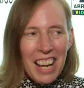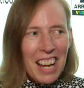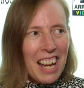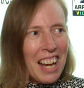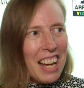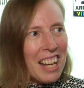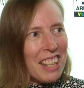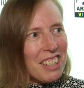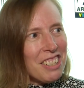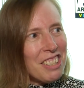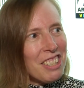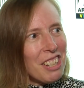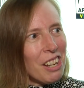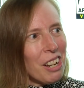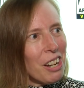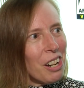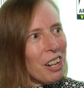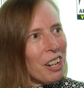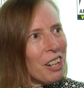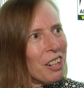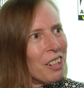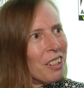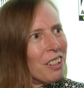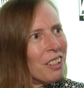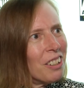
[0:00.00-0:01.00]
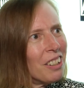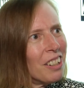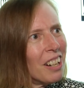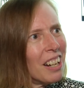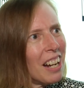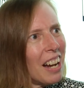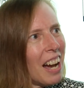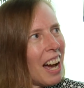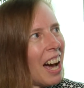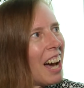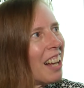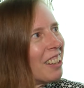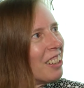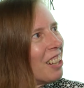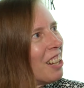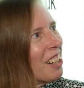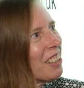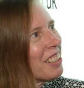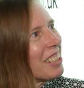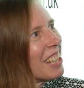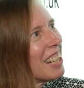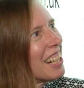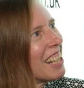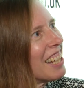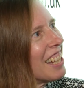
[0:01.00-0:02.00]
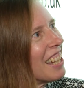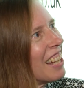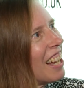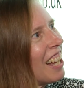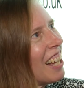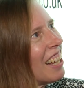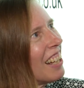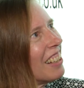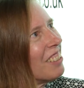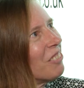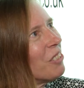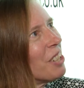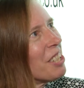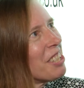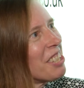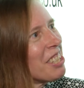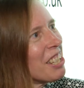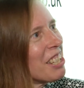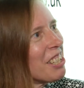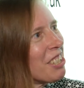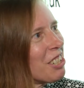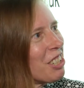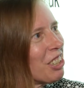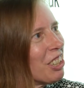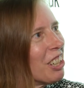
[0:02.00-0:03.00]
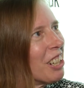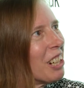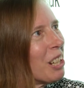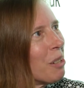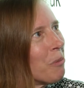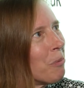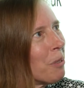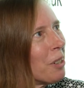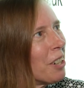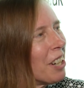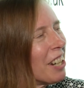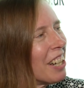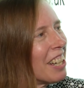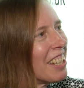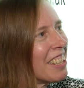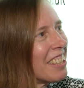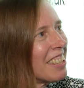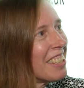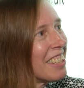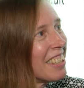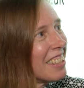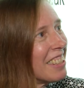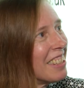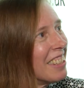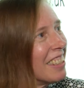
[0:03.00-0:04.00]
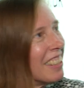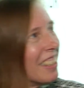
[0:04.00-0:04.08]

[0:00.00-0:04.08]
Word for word: And so, how long yeah. did it was this journey for us? Yeah,